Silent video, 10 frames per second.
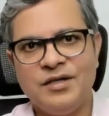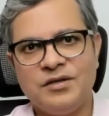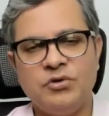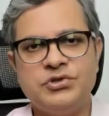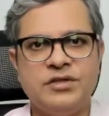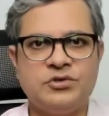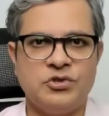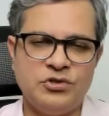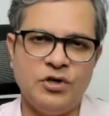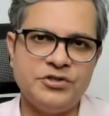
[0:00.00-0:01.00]
1,000
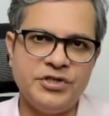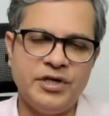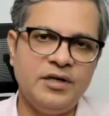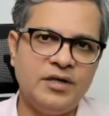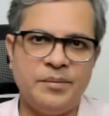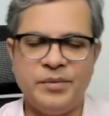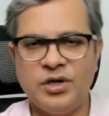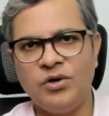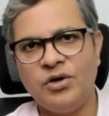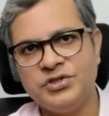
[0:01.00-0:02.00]
sociological
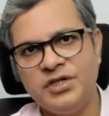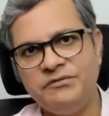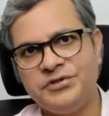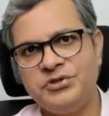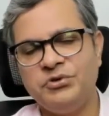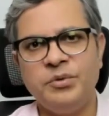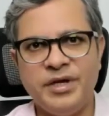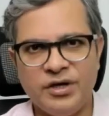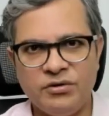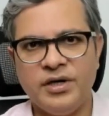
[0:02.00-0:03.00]
terminology which you would be
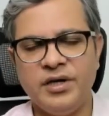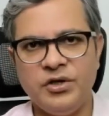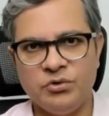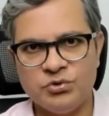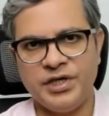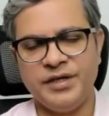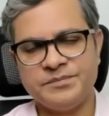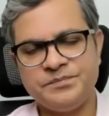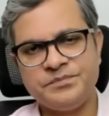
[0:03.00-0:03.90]
regularly using